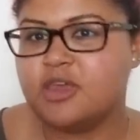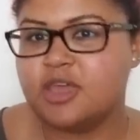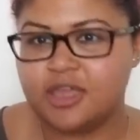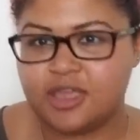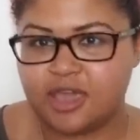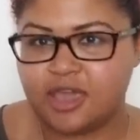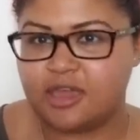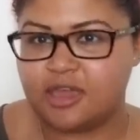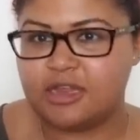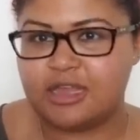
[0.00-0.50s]

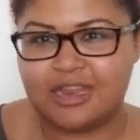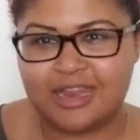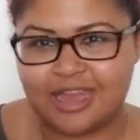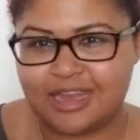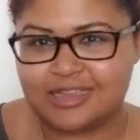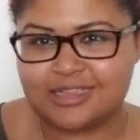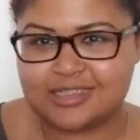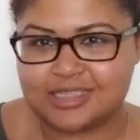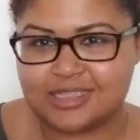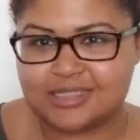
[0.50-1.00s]
Again, in
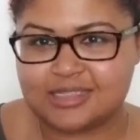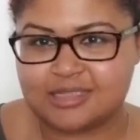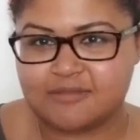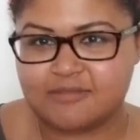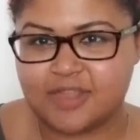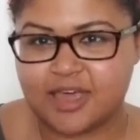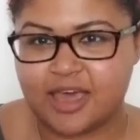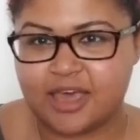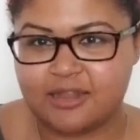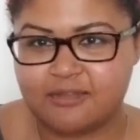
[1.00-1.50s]
any sense of
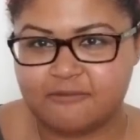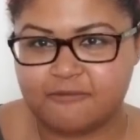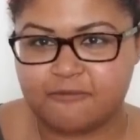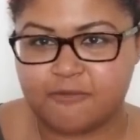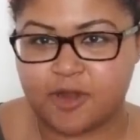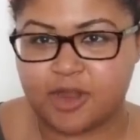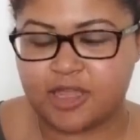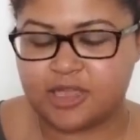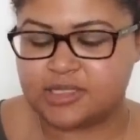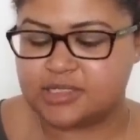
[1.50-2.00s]
that
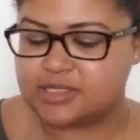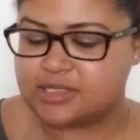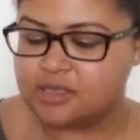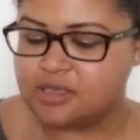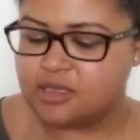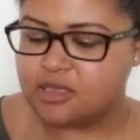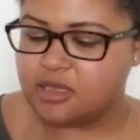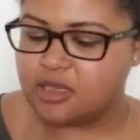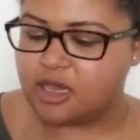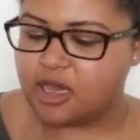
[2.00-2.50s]
phrase.
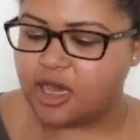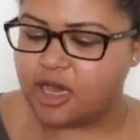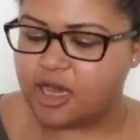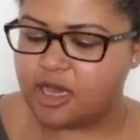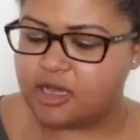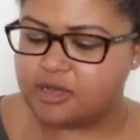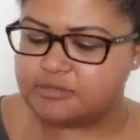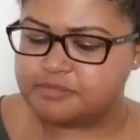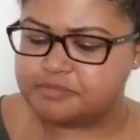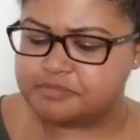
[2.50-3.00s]

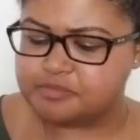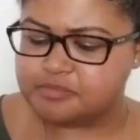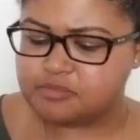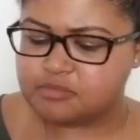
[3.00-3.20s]
Um,